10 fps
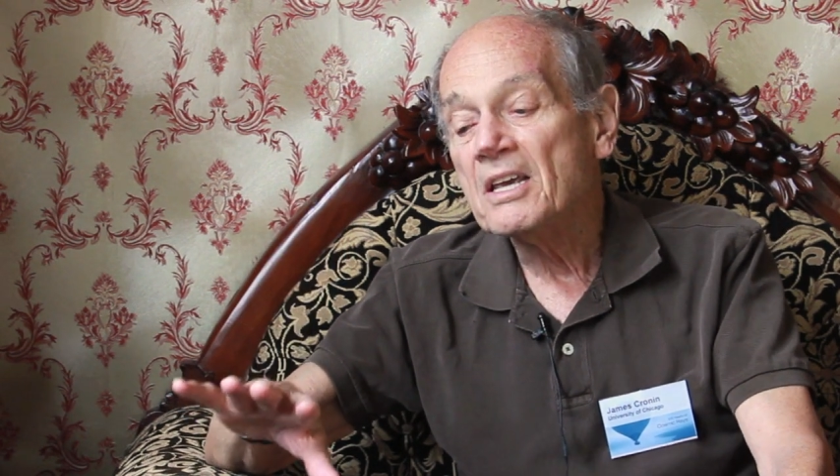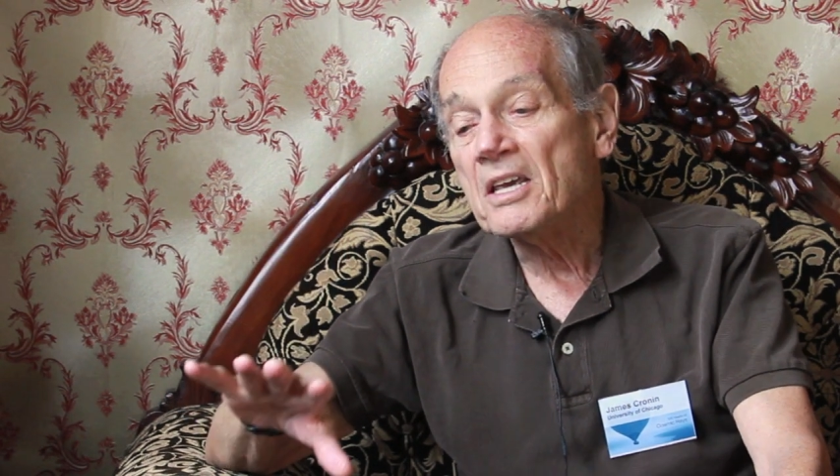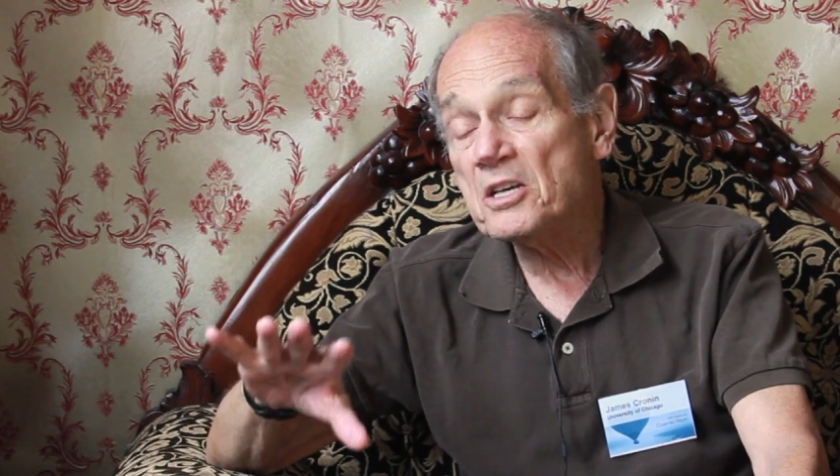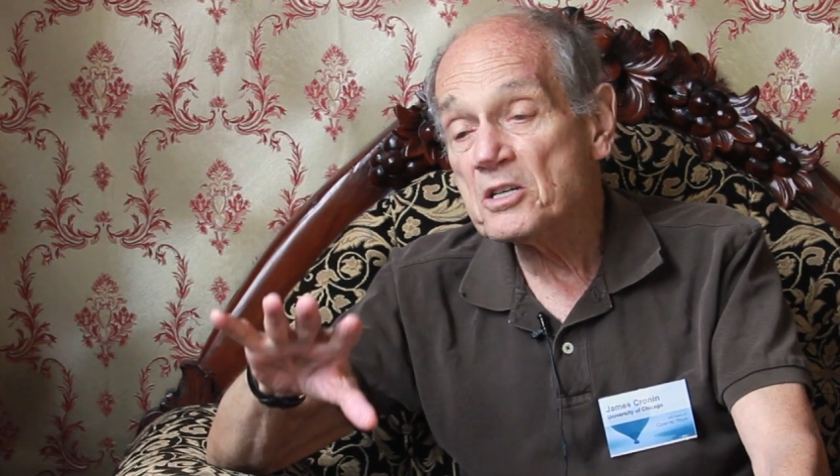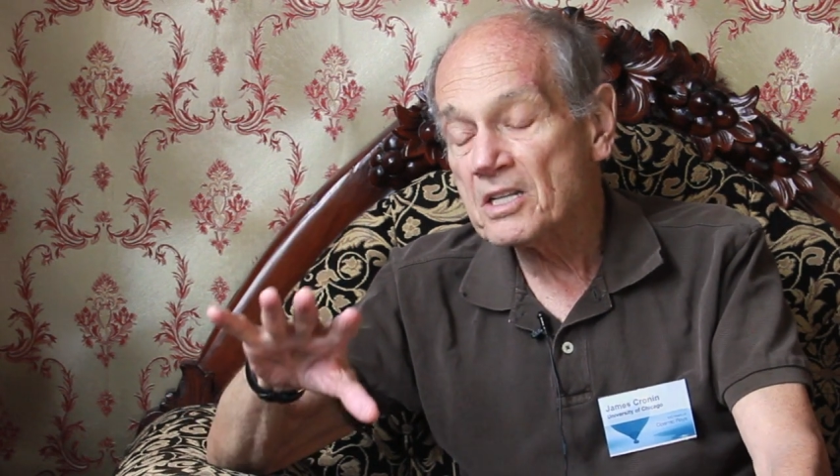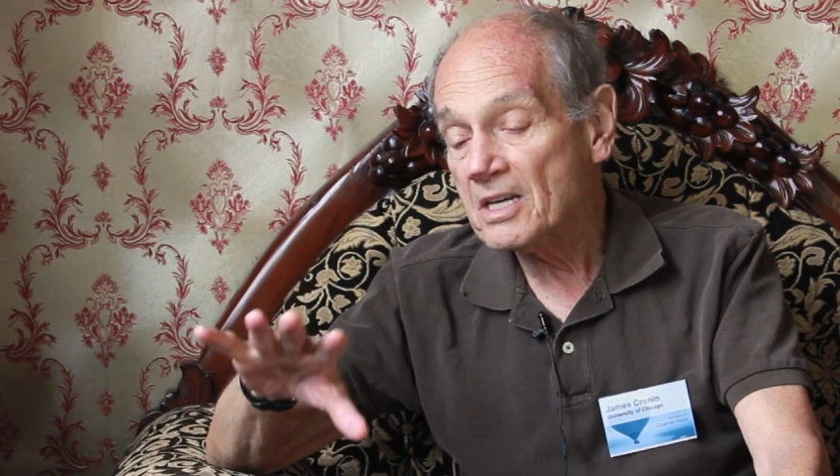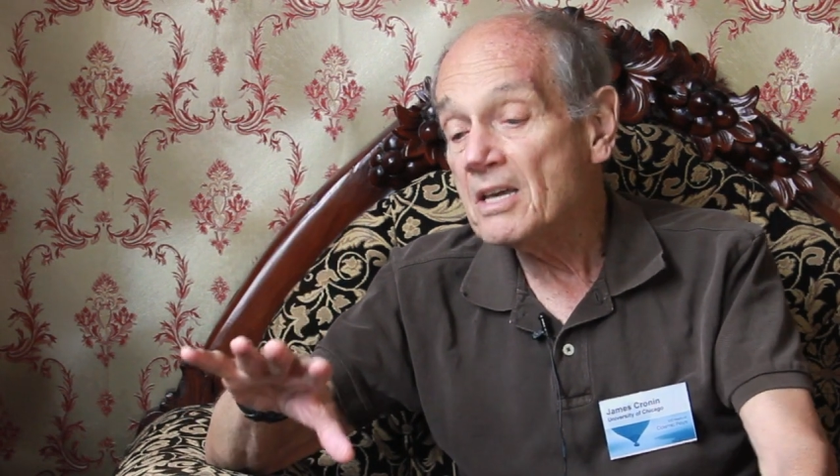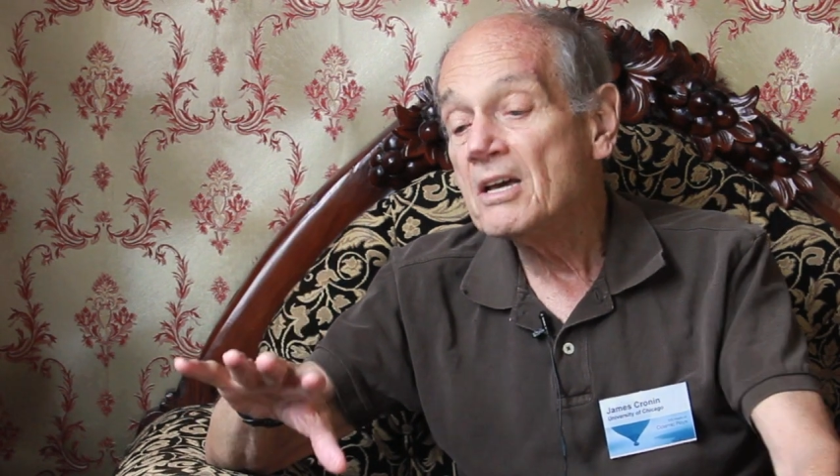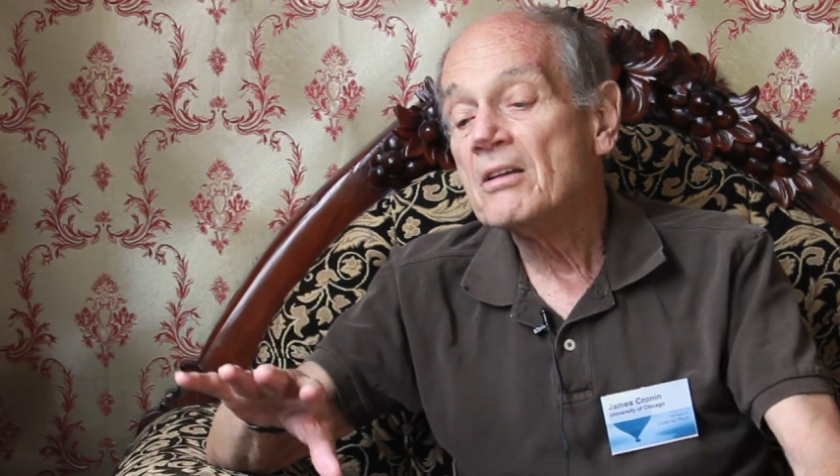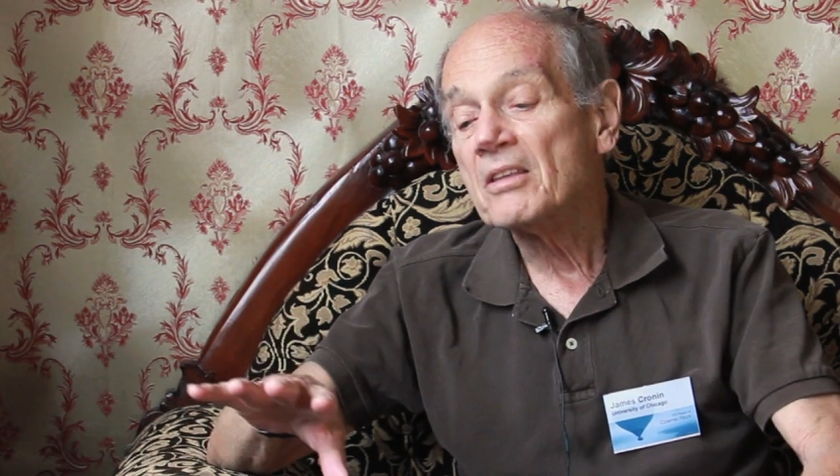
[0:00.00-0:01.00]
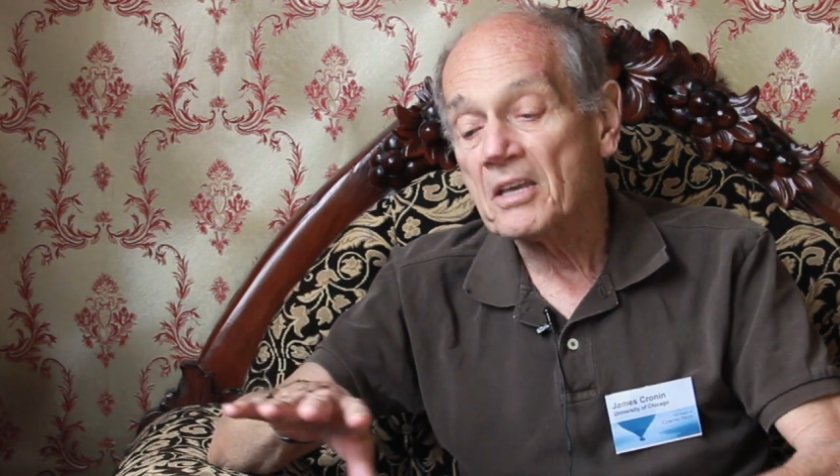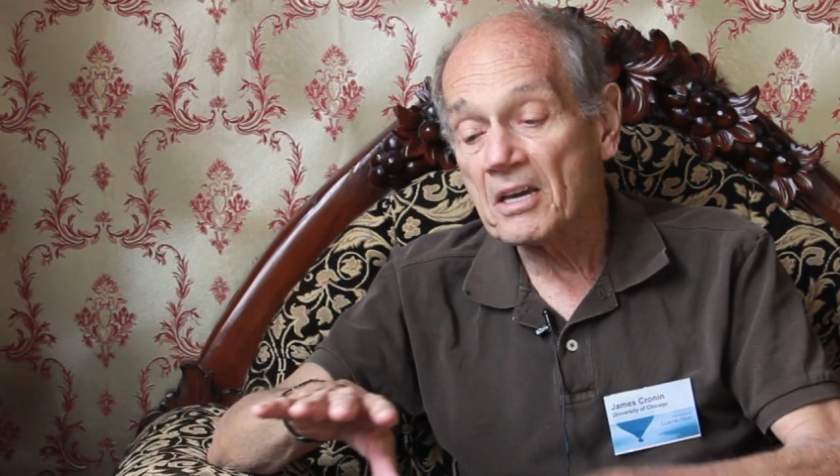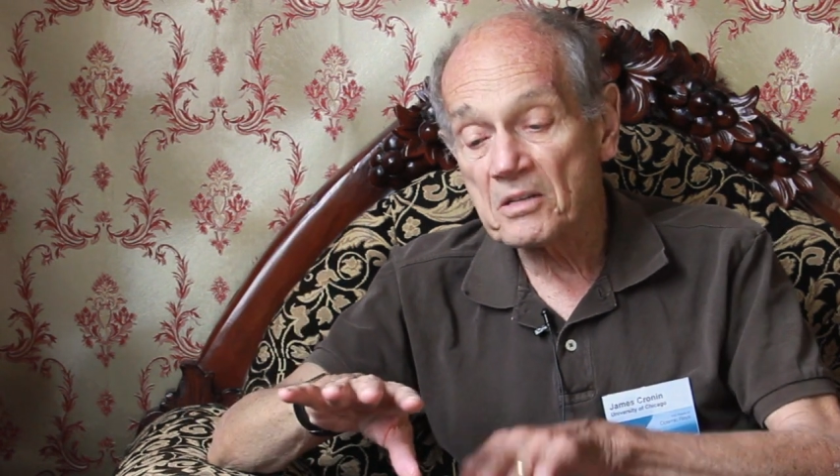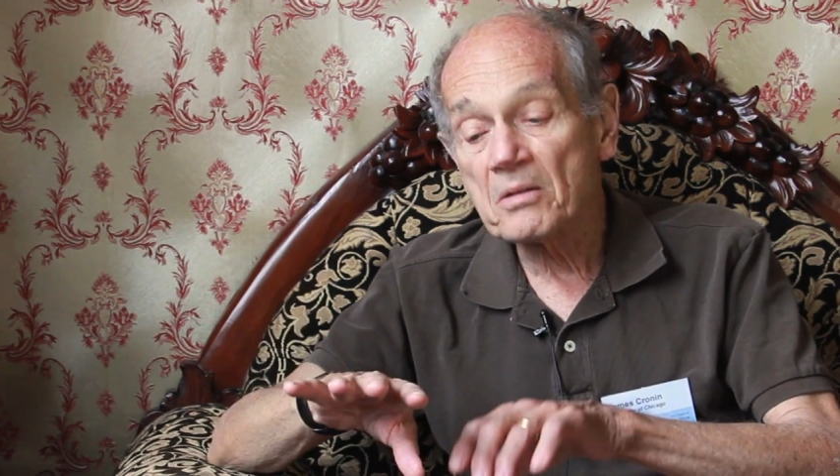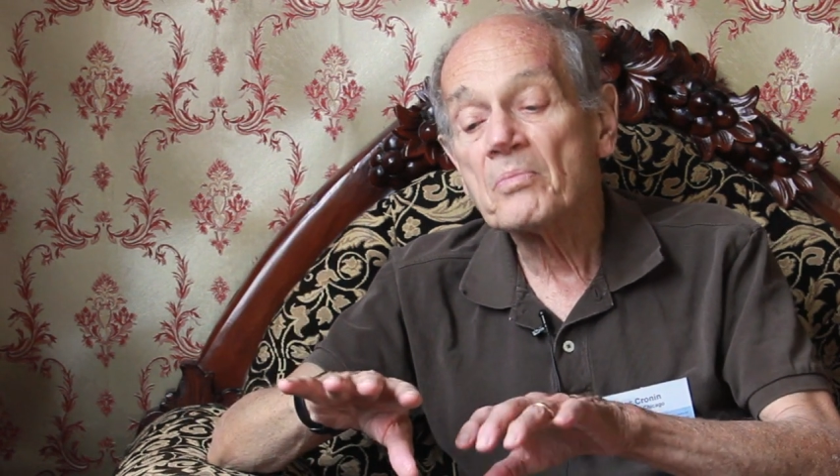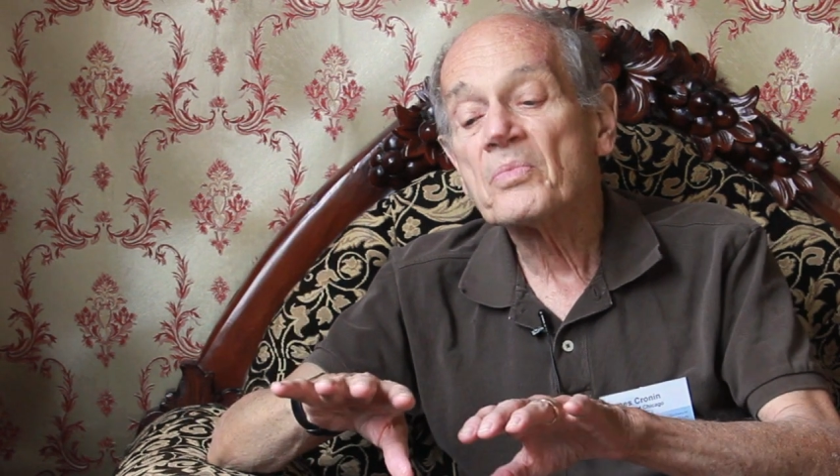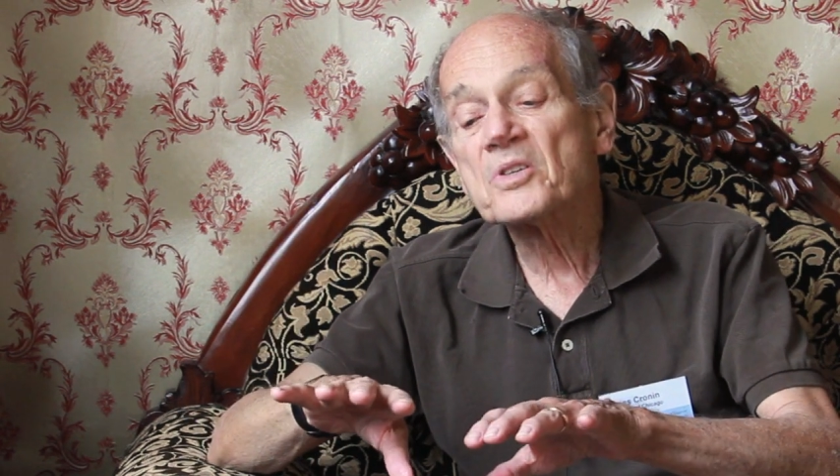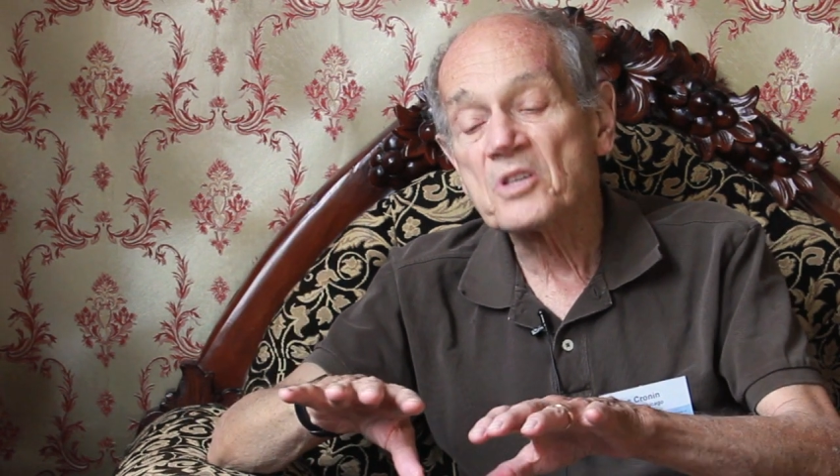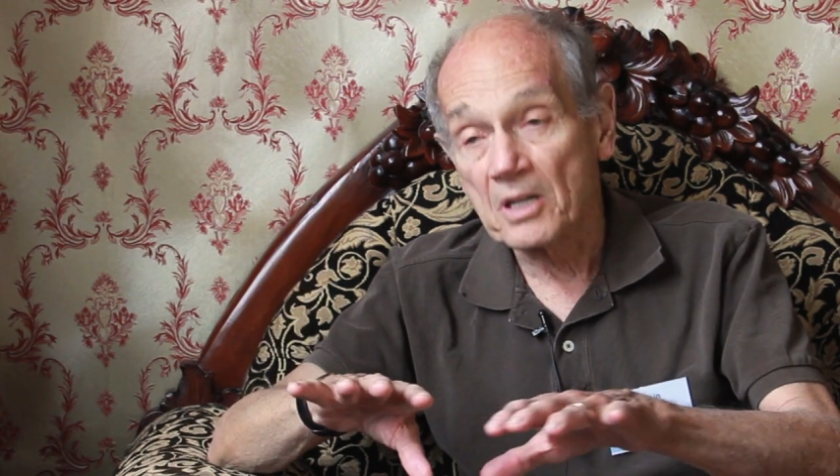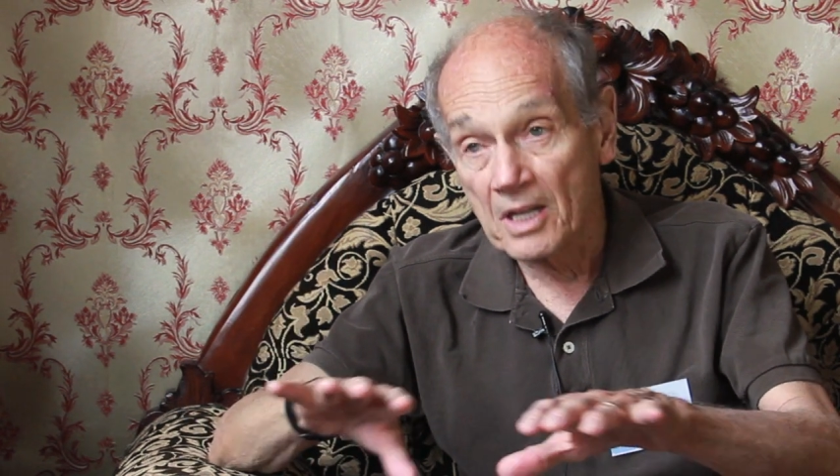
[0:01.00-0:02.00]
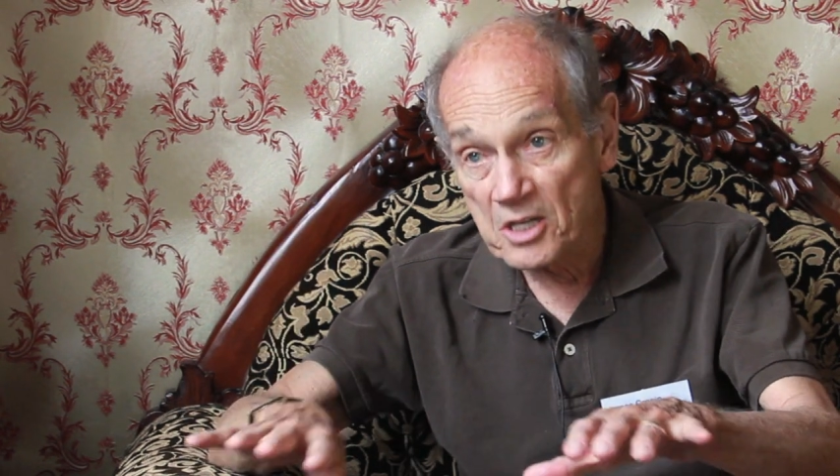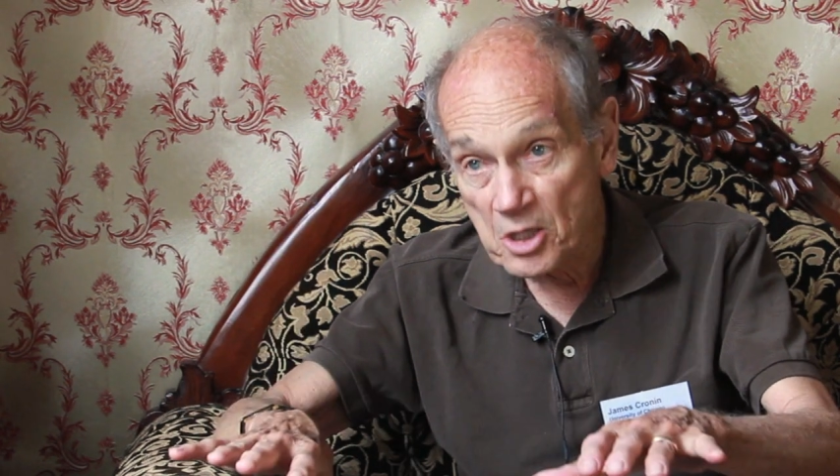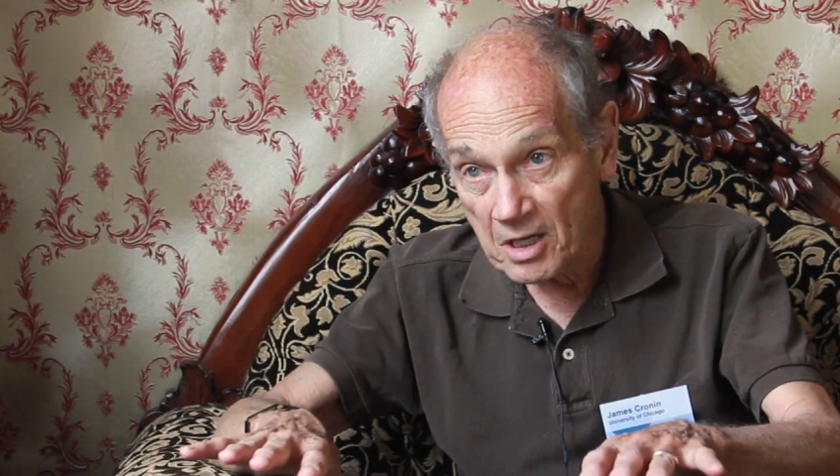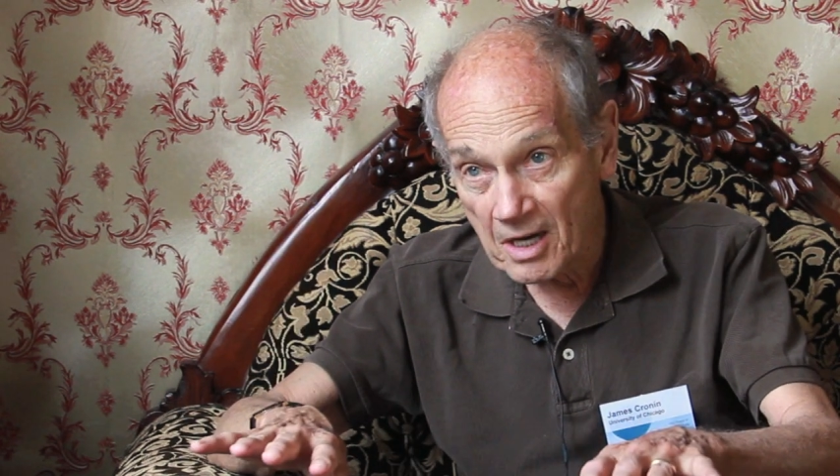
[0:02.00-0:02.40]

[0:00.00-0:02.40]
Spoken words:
easily get scintillation